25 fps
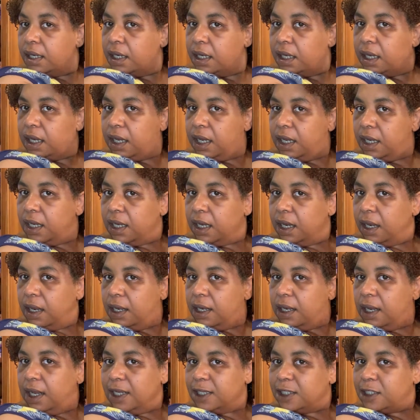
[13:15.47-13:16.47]
I,
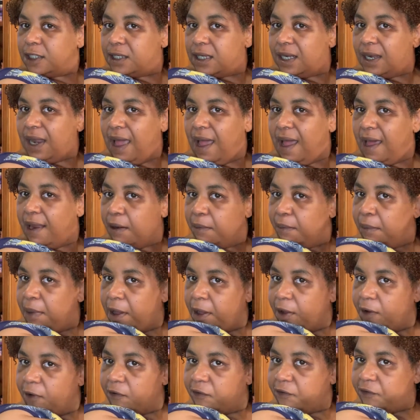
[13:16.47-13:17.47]
I, I slide them
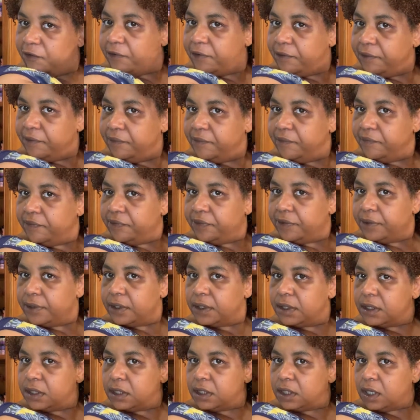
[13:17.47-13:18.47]
off
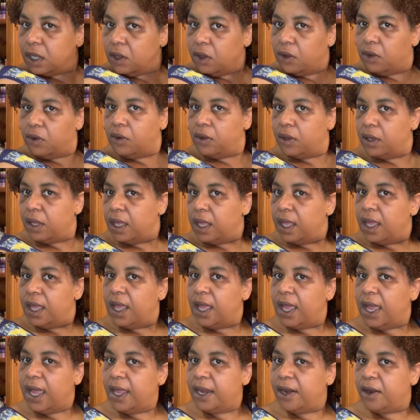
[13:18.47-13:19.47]
so
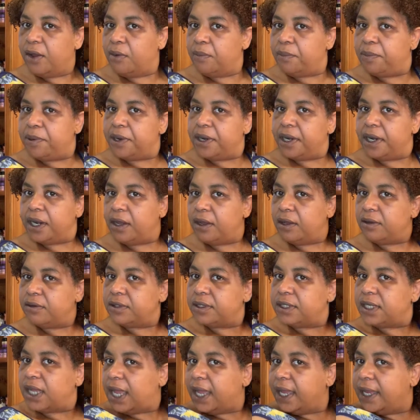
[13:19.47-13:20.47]
I don't put it on
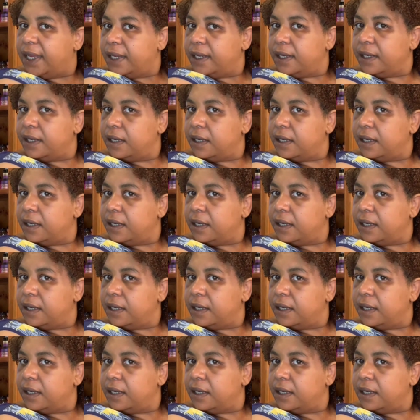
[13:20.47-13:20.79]
tight.